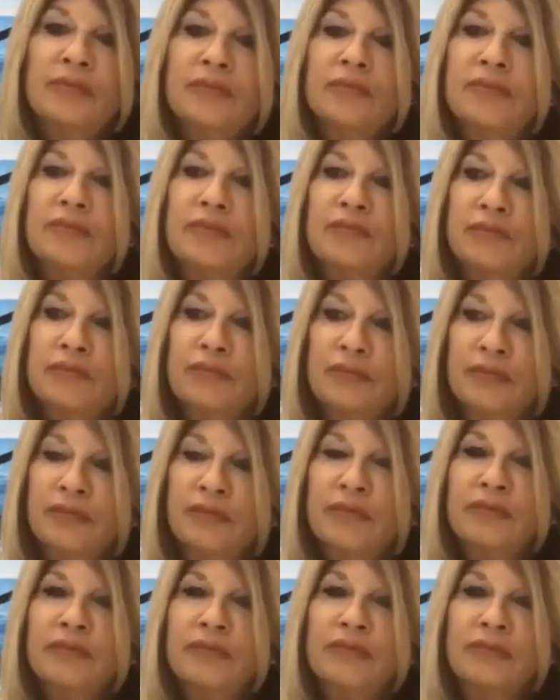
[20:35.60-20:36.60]

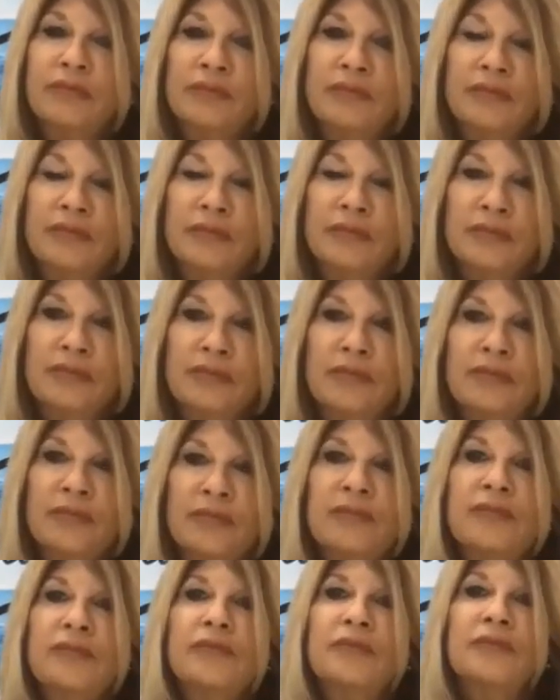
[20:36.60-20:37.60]

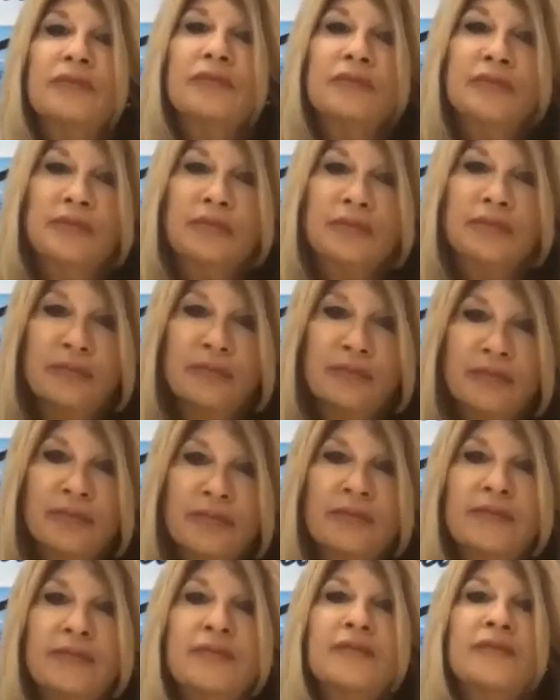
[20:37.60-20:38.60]

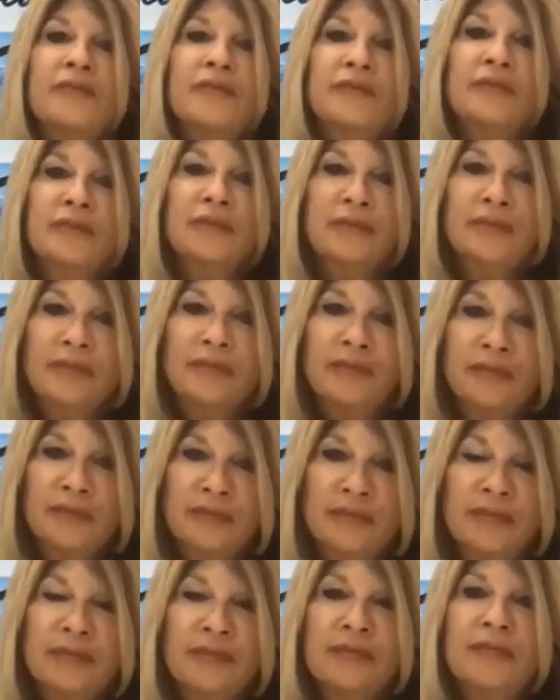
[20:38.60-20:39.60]

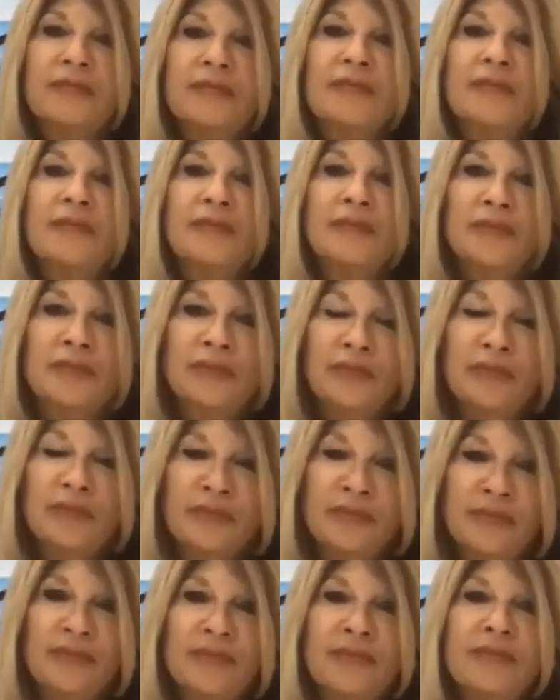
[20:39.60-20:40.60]

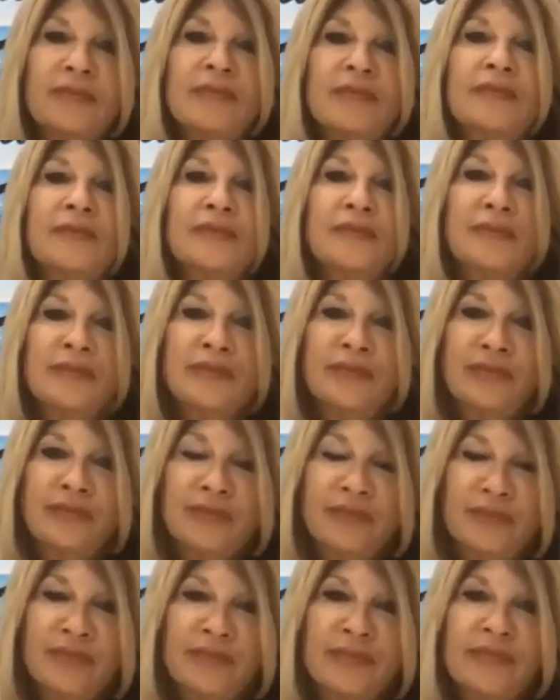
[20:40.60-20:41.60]

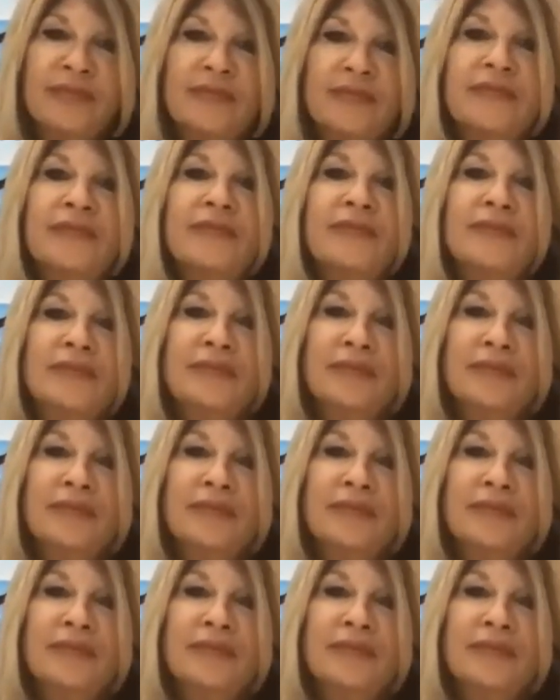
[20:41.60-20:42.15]
(silent)